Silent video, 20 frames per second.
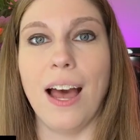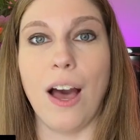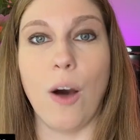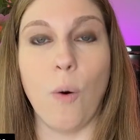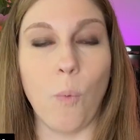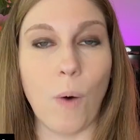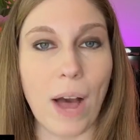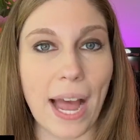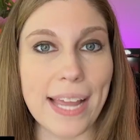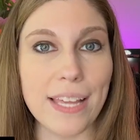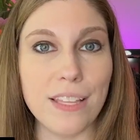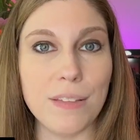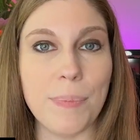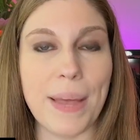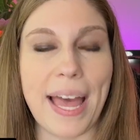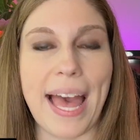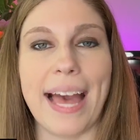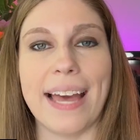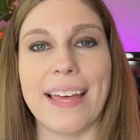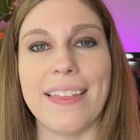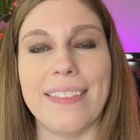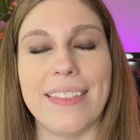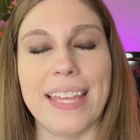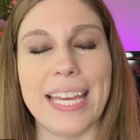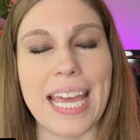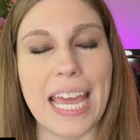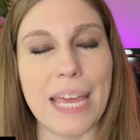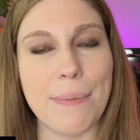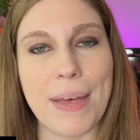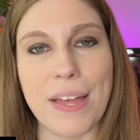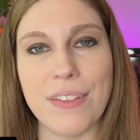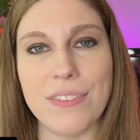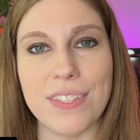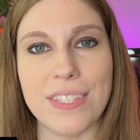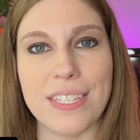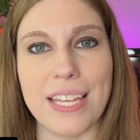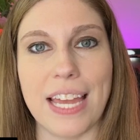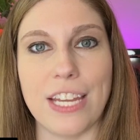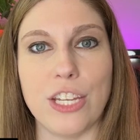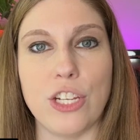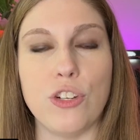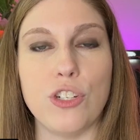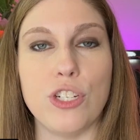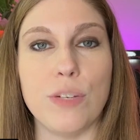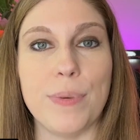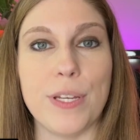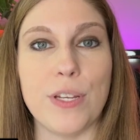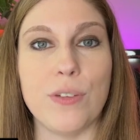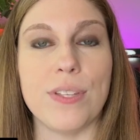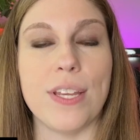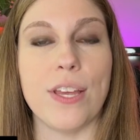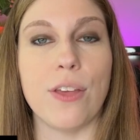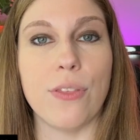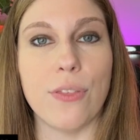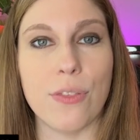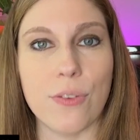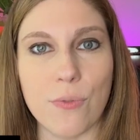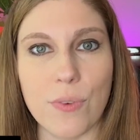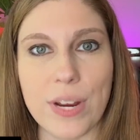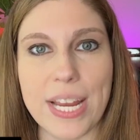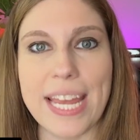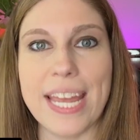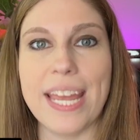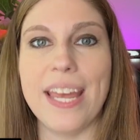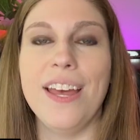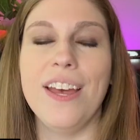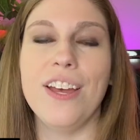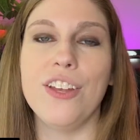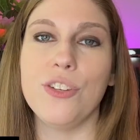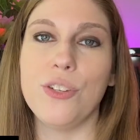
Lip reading: A while back, they came out and said you should be using 3